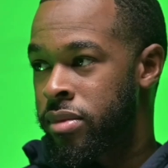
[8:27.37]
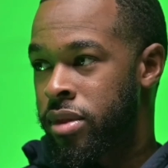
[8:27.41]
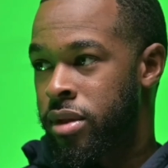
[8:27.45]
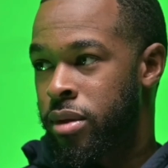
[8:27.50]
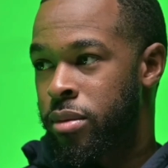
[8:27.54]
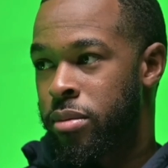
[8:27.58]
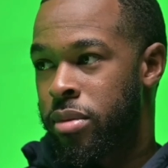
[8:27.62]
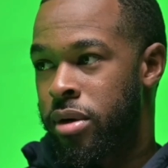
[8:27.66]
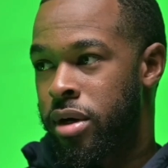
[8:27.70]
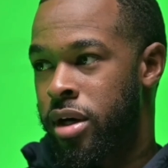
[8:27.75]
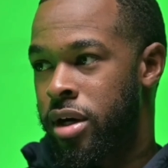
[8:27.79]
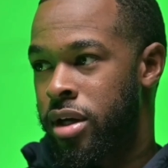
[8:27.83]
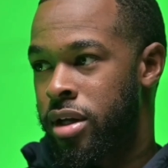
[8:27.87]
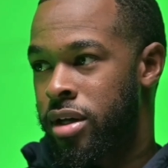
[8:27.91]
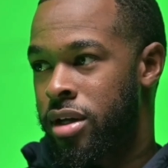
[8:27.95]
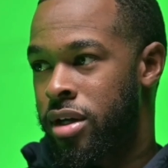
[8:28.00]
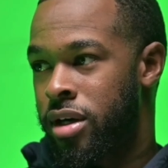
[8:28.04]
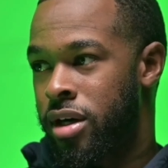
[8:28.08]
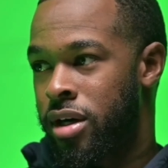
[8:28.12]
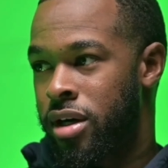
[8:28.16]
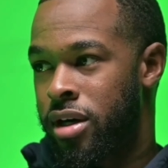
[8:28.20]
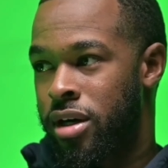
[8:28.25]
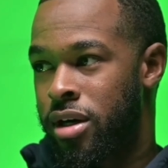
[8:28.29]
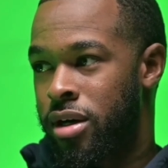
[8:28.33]
but
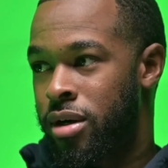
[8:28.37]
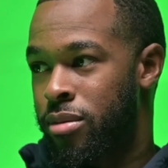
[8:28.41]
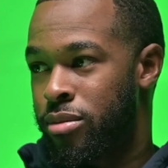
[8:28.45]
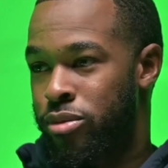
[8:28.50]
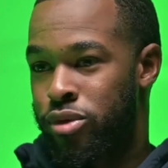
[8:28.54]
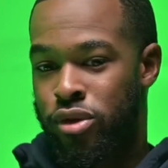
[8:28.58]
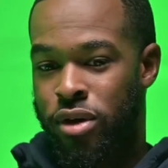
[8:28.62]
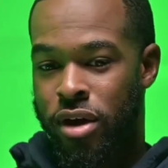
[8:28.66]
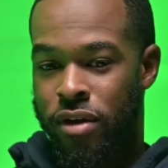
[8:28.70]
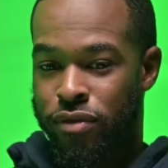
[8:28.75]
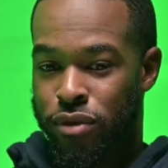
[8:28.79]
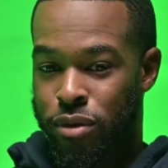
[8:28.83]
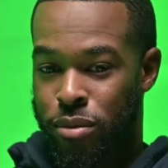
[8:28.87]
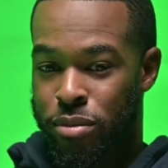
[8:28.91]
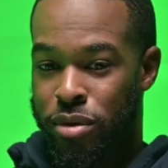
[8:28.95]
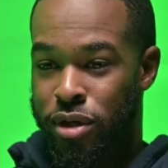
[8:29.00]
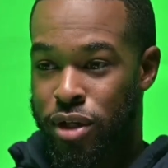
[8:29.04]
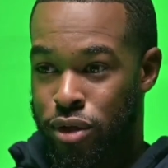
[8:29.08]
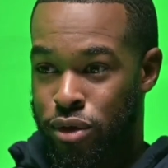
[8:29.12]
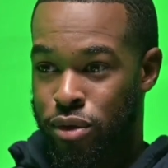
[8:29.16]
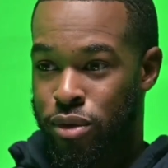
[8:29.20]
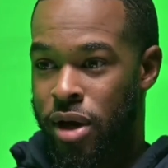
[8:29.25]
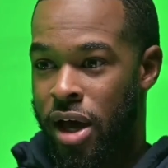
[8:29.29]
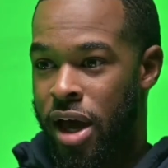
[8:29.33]
you have to be,
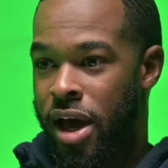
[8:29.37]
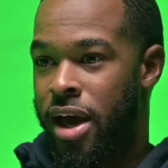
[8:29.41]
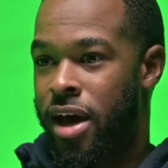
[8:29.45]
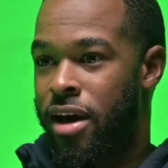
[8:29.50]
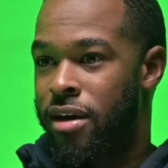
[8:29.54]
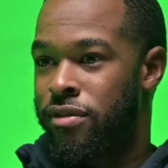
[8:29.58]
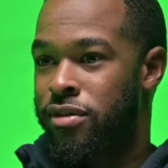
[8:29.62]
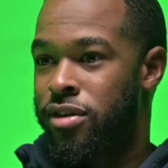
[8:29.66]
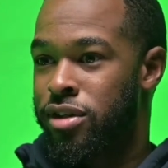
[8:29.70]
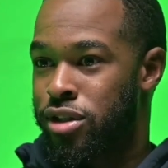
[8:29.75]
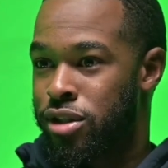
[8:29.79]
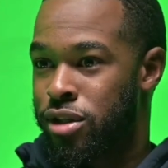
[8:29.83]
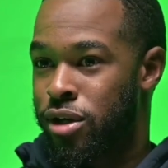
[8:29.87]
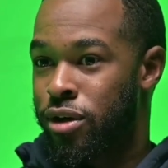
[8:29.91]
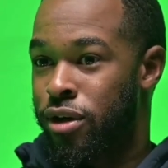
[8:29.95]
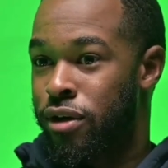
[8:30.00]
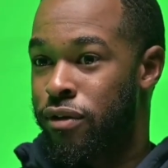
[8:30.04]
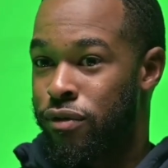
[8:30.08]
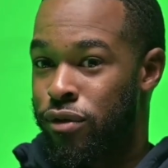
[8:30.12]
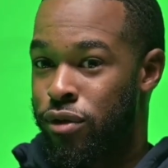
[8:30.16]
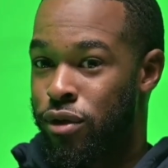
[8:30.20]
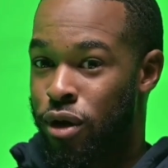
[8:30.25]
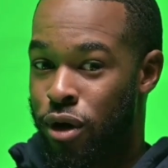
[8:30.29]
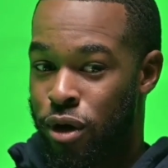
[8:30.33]
do, have. And so
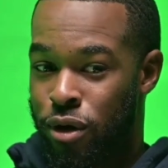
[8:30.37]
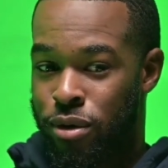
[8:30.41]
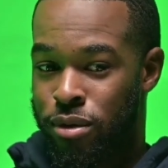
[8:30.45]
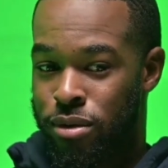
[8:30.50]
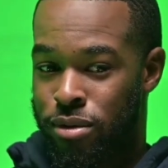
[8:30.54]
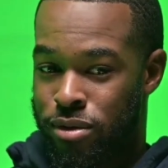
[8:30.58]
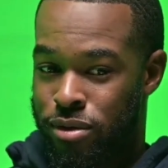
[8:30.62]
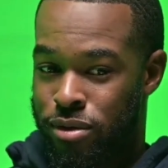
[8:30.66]
if you don't,